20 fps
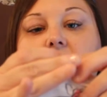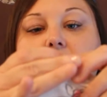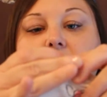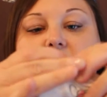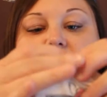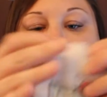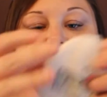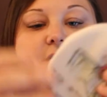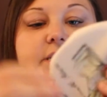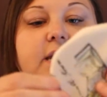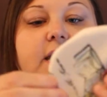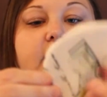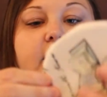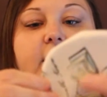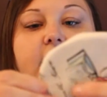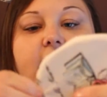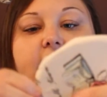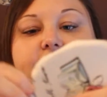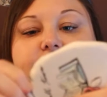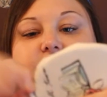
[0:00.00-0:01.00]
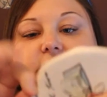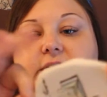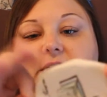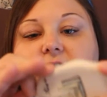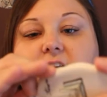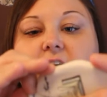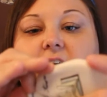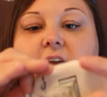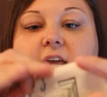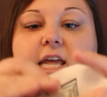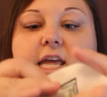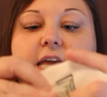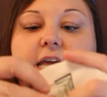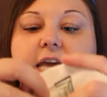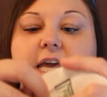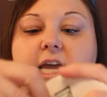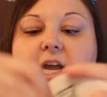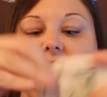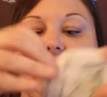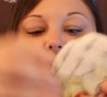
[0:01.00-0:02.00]
You just kind of have to tug it
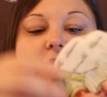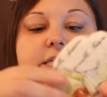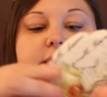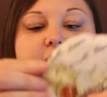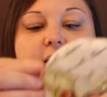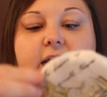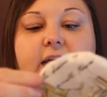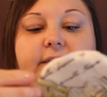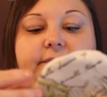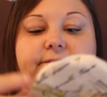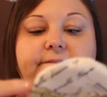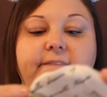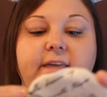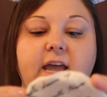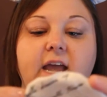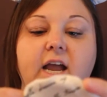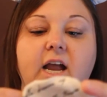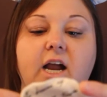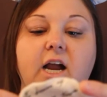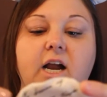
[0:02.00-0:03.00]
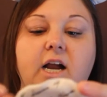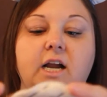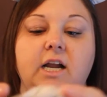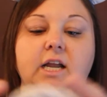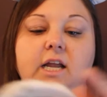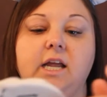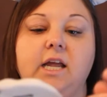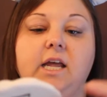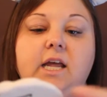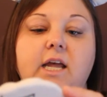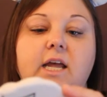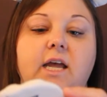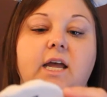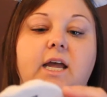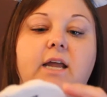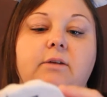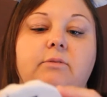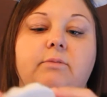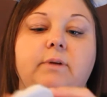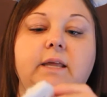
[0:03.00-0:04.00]
here and tug it there
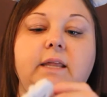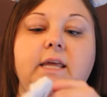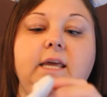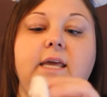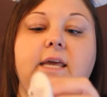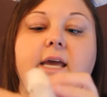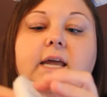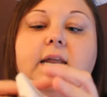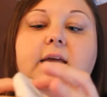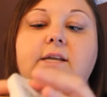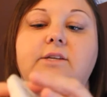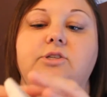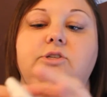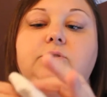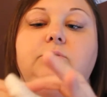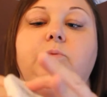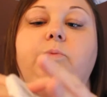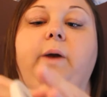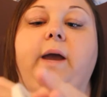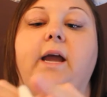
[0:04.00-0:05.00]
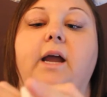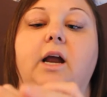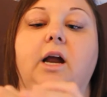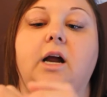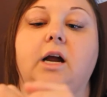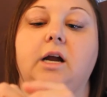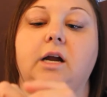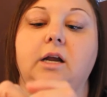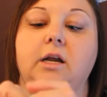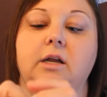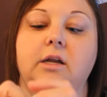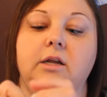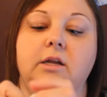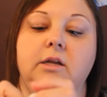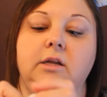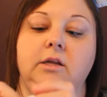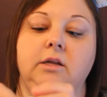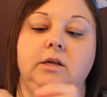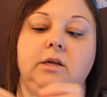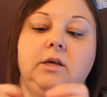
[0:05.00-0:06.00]
and really get it to where
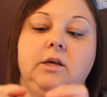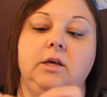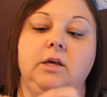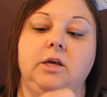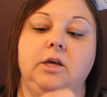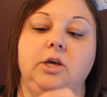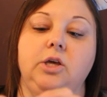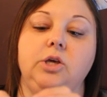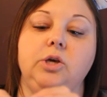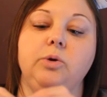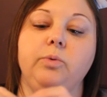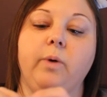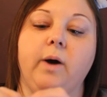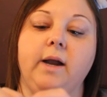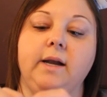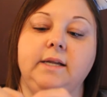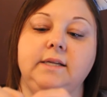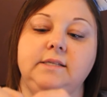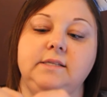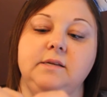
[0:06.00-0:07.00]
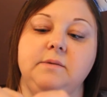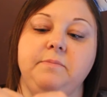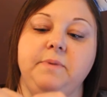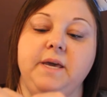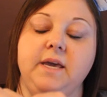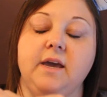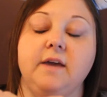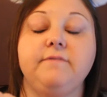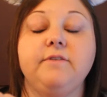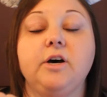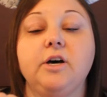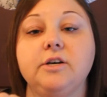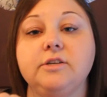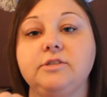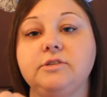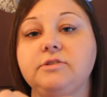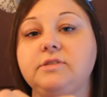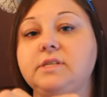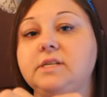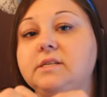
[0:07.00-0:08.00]
you want it to be. I've
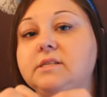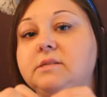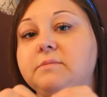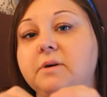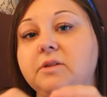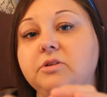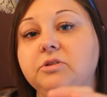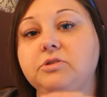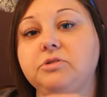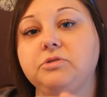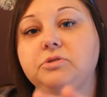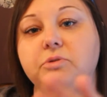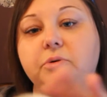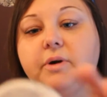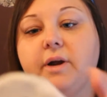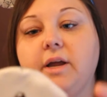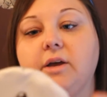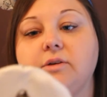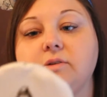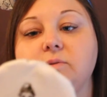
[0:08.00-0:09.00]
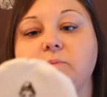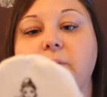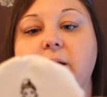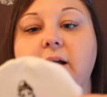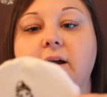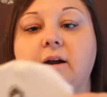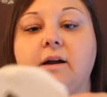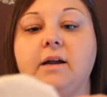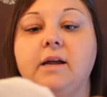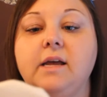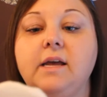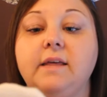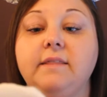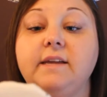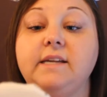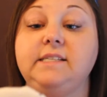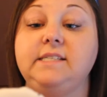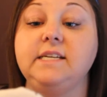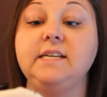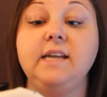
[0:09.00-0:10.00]
also seen some other tutorials where
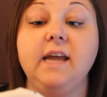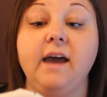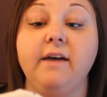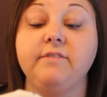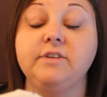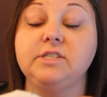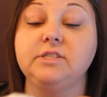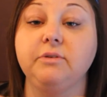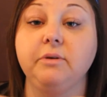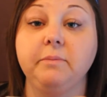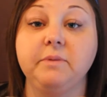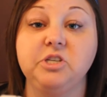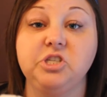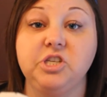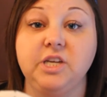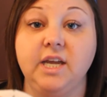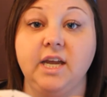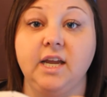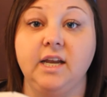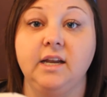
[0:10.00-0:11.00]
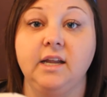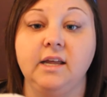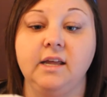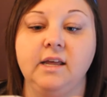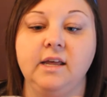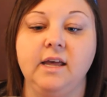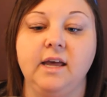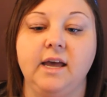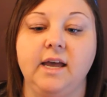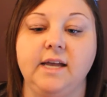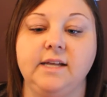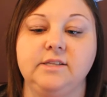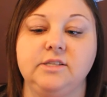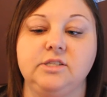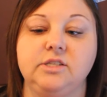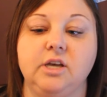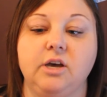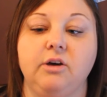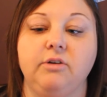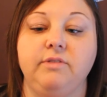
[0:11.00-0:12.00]
they didn't have a sewing machine, and
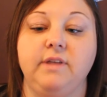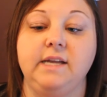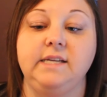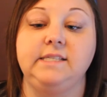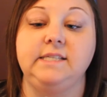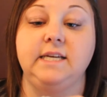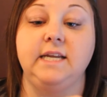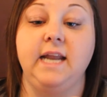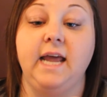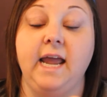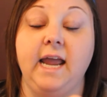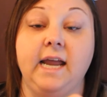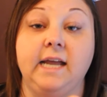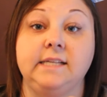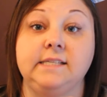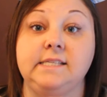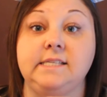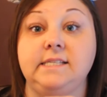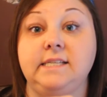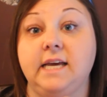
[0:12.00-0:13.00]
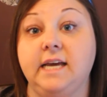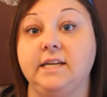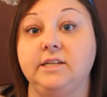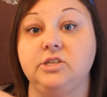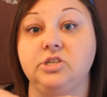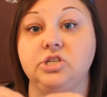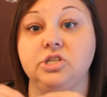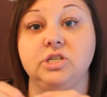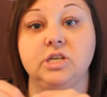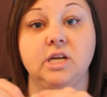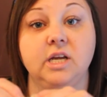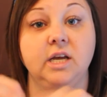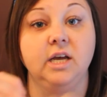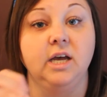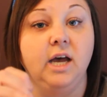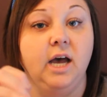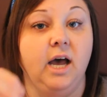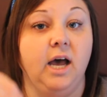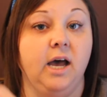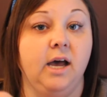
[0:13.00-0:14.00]
so they did hand stitch.
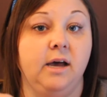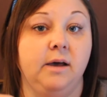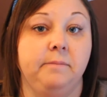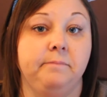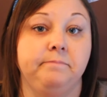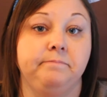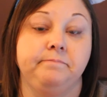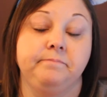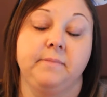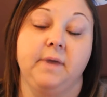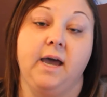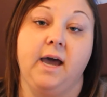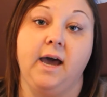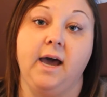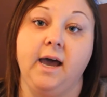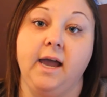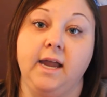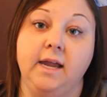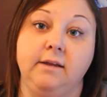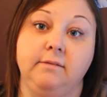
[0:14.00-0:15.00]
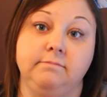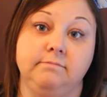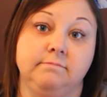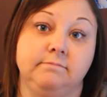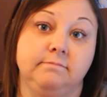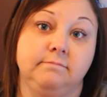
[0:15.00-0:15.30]
I